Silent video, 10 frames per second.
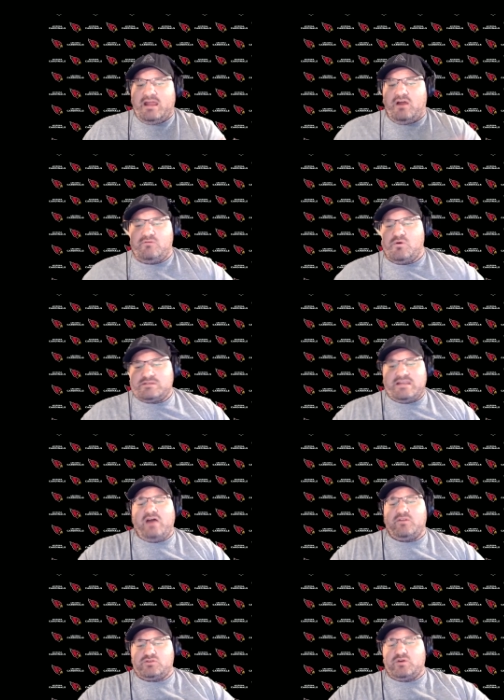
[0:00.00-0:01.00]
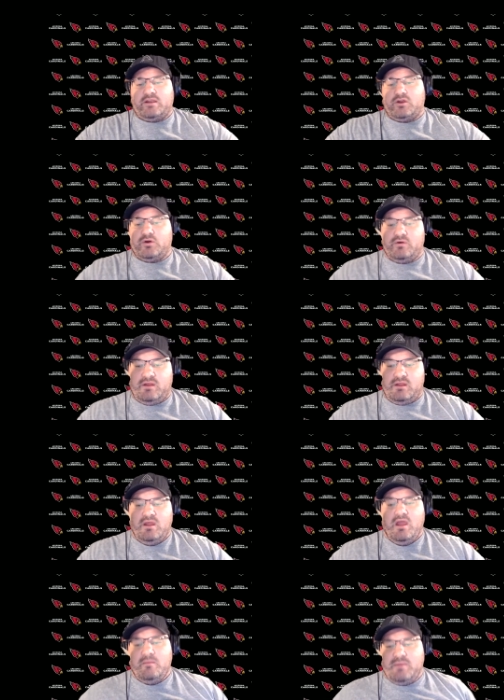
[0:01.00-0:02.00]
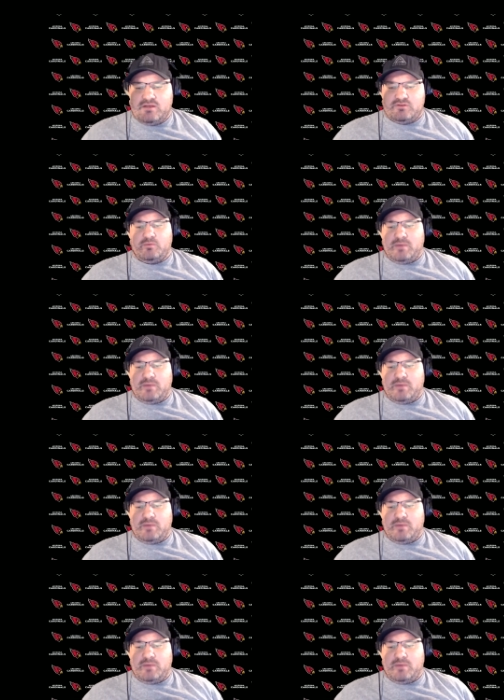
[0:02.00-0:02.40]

Now, of course, now they're trying to hurry because they're